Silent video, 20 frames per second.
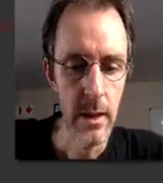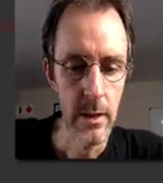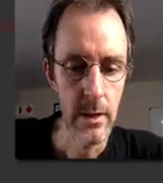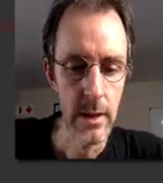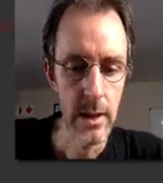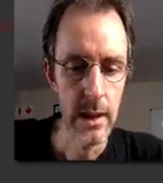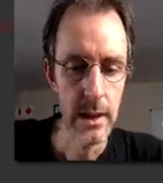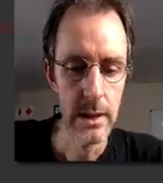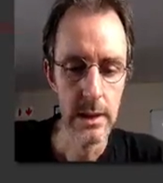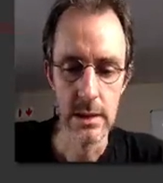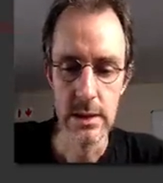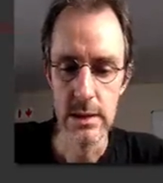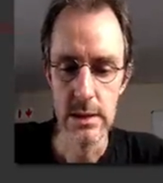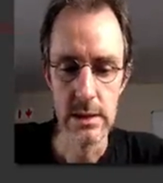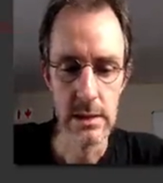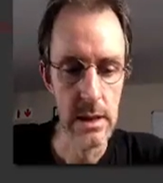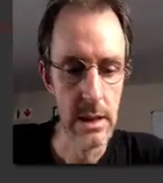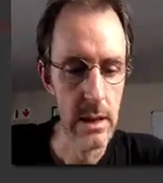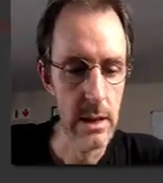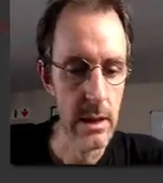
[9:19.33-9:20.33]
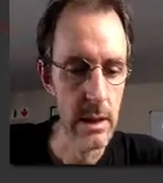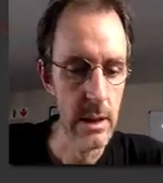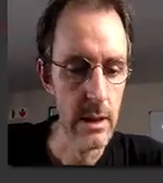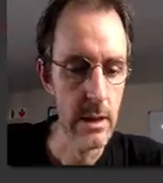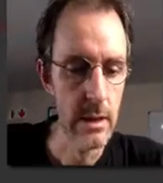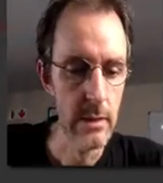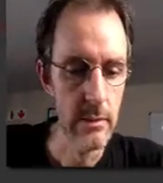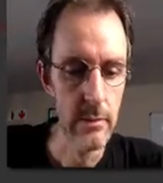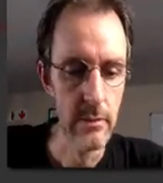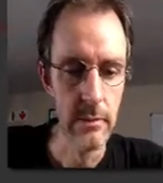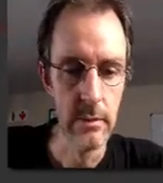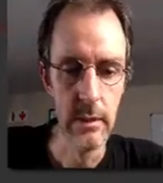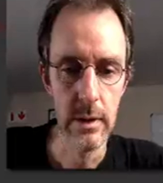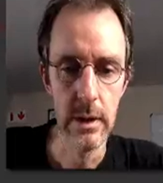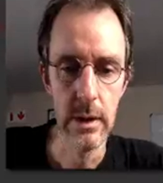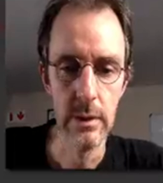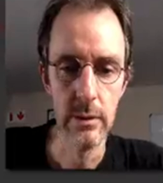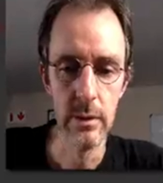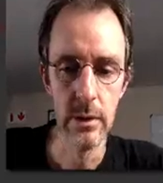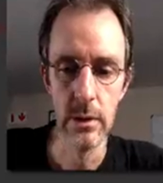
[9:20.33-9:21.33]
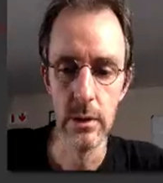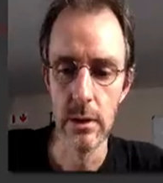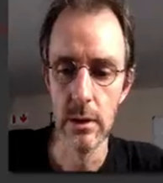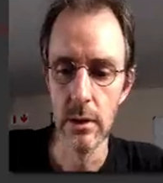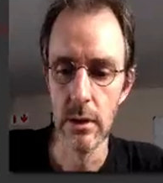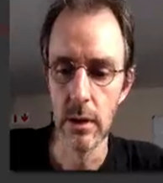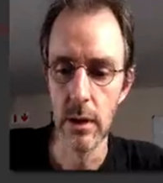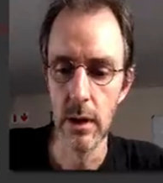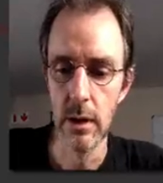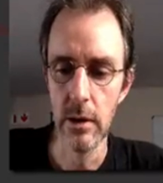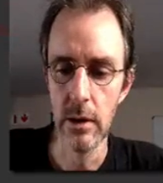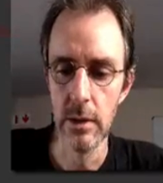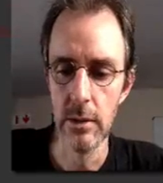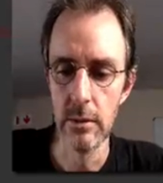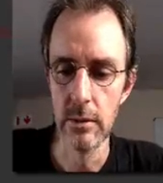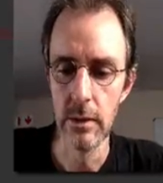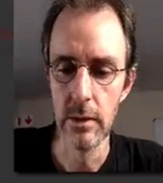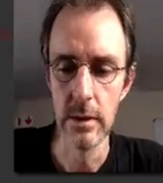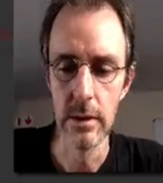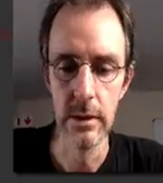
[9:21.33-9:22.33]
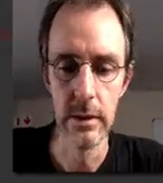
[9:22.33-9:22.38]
that it's it will go and